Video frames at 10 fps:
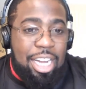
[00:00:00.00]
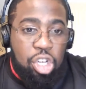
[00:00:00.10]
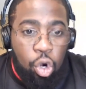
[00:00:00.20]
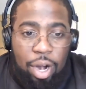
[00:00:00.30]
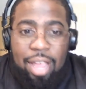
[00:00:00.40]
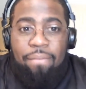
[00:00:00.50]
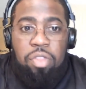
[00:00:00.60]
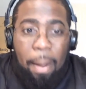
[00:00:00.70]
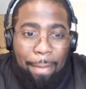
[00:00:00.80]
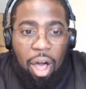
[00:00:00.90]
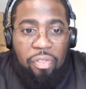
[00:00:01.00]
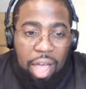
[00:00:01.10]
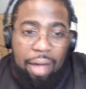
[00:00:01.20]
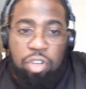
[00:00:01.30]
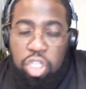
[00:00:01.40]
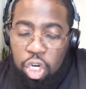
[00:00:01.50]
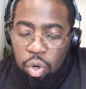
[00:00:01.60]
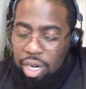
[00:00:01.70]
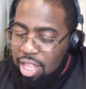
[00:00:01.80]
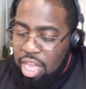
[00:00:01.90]
during the month of
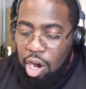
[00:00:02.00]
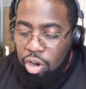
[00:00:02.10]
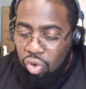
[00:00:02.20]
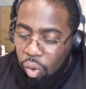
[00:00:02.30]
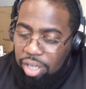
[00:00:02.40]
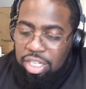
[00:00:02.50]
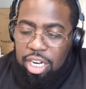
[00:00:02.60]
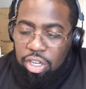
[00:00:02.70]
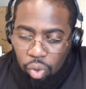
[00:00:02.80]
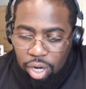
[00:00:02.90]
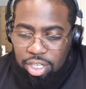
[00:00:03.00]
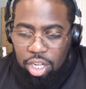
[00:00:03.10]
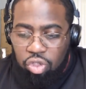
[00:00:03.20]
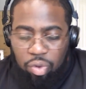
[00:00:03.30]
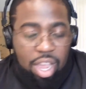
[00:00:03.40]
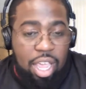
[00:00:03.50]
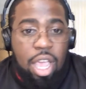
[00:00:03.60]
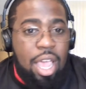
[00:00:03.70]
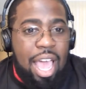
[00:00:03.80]
June in the year 2023.